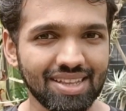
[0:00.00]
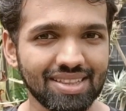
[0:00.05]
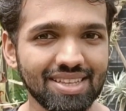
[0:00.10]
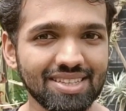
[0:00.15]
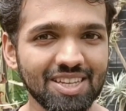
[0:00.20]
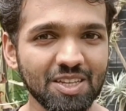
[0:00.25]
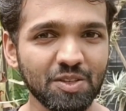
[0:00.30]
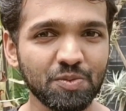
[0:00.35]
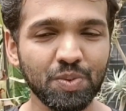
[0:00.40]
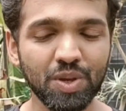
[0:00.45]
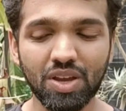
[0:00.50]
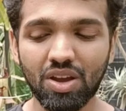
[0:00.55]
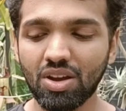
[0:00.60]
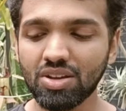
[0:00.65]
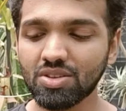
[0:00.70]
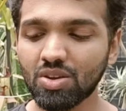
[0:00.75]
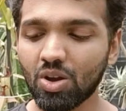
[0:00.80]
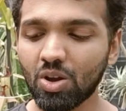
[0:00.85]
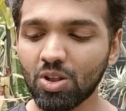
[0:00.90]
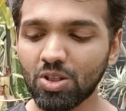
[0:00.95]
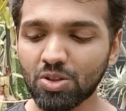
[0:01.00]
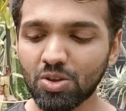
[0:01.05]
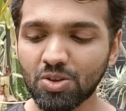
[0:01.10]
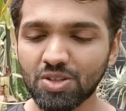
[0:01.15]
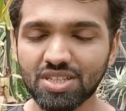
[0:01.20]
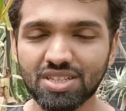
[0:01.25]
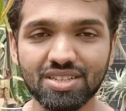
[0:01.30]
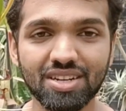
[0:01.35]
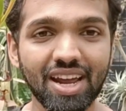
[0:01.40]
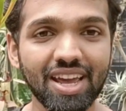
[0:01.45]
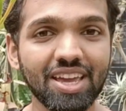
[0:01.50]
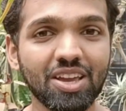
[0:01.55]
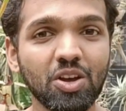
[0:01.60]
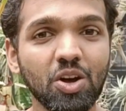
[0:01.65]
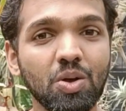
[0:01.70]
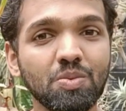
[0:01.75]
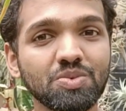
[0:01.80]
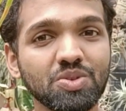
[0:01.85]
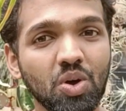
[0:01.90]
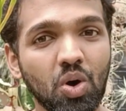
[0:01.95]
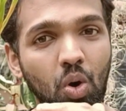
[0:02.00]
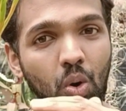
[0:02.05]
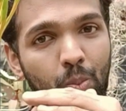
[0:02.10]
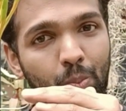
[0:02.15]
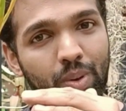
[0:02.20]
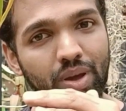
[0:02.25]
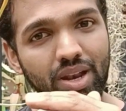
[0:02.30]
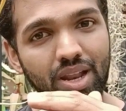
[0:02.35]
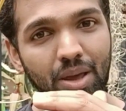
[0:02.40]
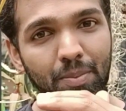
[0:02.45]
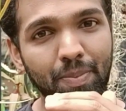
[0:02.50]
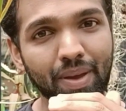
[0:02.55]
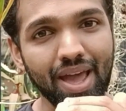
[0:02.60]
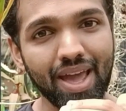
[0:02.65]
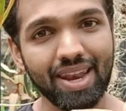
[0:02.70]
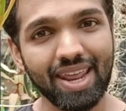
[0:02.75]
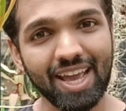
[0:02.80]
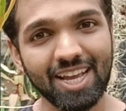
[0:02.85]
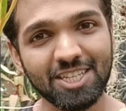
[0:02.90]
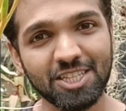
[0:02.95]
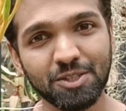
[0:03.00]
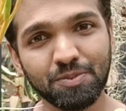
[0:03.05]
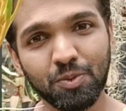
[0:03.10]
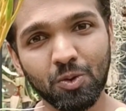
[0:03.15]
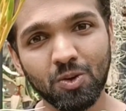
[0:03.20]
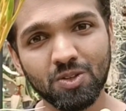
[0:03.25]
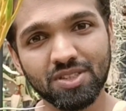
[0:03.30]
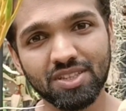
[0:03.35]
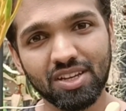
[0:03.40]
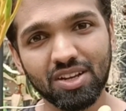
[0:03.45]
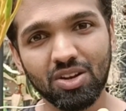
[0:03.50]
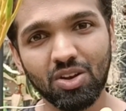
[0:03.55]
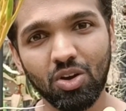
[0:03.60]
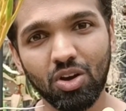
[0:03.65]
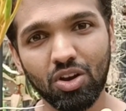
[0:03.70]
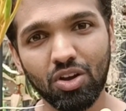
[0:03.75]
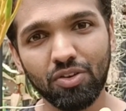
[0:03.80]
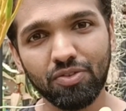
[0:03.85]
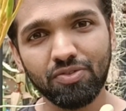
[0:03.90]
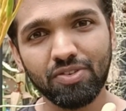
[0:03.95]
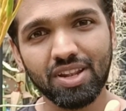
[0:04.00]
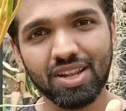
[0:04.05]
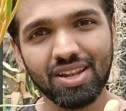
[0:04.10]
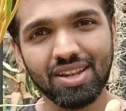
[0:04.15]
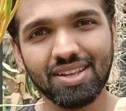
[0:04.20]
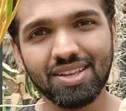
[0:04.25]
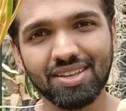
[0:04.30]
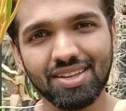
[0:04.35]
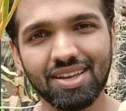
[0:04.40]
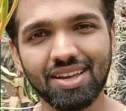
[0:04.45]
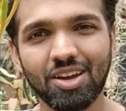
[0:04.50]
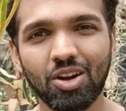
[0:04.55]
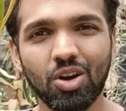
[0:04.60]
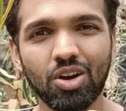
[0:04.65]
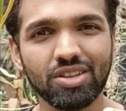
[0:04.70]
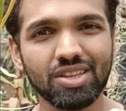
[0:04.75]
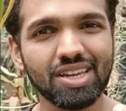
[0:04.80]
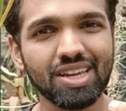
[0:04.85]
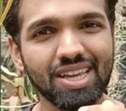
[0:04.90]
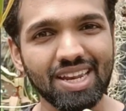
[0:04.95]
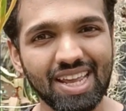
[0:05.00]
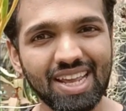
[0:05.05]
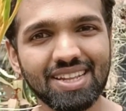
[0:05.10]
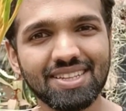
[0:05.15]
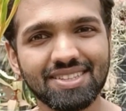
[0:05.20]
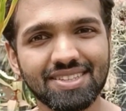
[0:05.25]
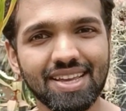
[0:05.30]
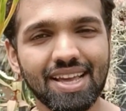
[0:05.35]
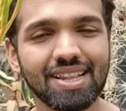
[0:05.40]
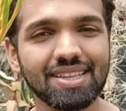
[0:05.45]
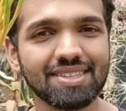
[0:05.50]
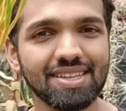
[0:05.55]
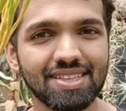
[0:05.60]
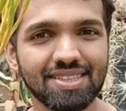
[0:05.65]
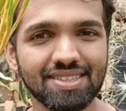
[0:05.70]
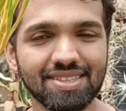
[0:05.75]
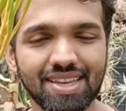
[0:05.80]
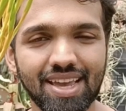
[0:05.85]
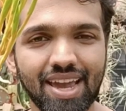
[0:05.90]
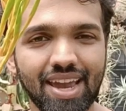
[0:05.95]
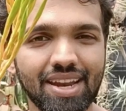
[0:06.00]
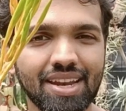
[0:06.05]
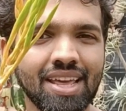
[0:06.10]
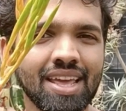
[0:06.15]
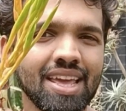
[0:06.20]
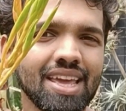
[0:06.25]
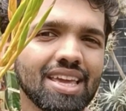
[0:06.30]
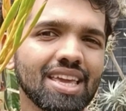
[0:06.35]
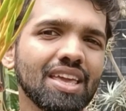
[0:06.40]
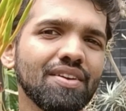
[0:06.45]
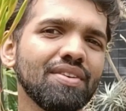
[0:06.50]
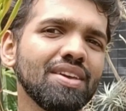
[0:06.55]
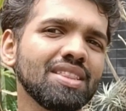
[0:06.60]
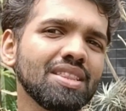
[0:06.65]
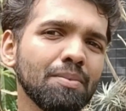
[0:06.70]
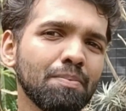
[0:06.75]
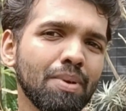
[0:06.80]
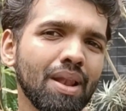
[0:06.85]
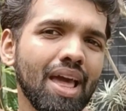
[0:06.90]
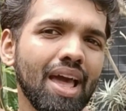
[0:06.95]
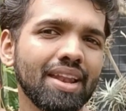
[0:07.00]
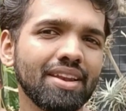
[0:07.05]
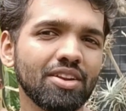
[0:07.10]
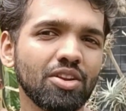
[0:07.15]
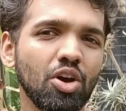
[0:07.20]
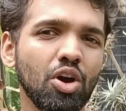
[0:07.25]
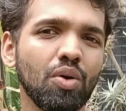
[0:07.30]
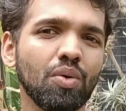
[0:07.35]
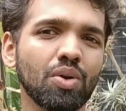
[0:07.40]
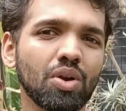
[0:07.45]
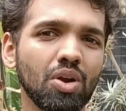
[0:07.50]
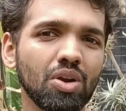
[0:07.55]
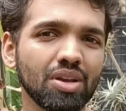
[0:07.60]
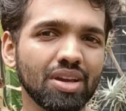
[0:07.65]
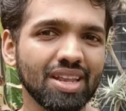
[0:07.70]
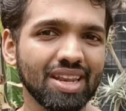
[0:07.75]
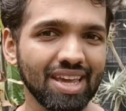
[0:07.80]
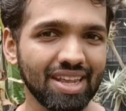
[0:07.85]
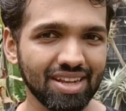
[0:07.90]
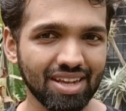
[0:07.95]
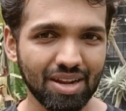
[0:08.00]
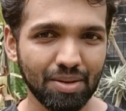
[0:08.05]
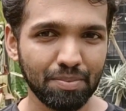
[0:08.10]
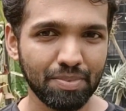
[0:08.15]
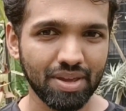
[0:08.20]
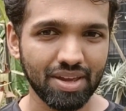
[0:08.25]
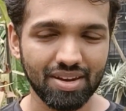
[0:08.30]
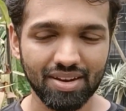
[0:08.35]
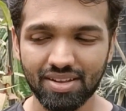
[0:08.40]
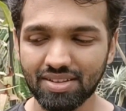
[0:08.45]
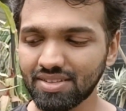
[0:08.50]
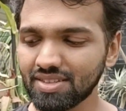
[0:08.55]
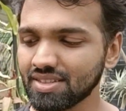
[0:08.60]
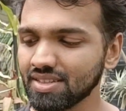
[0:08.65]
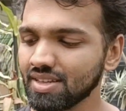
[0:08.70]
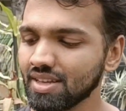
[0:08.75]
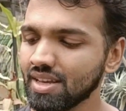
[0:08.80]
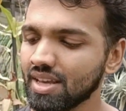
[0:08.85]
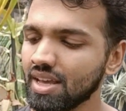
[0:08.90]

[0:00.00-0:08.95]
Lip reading: This is because all those trichomes open up and expose the chlorophyll or the green cells inside, giving the plant an overall greener appearance.